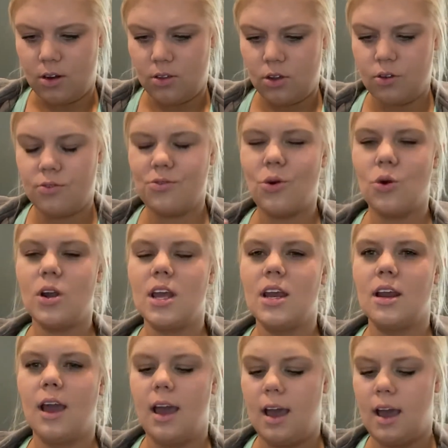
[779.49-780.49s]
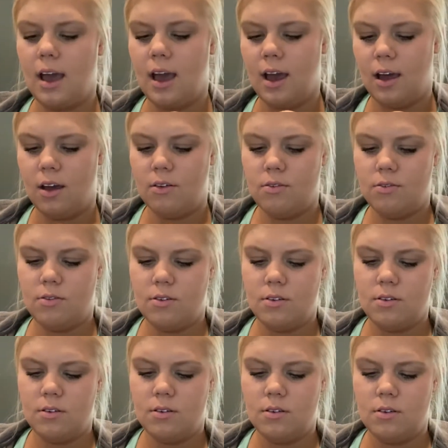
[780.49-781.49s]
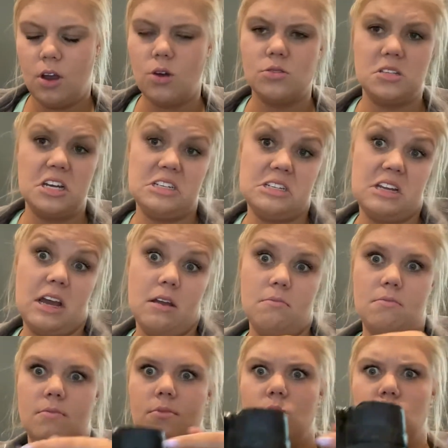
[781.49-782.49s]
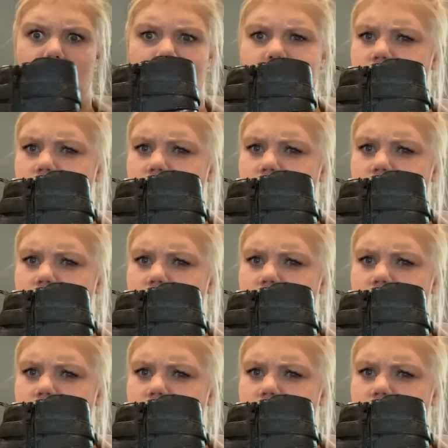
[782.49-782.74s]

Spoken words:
They're 40 and a half. Oh, size 9, which is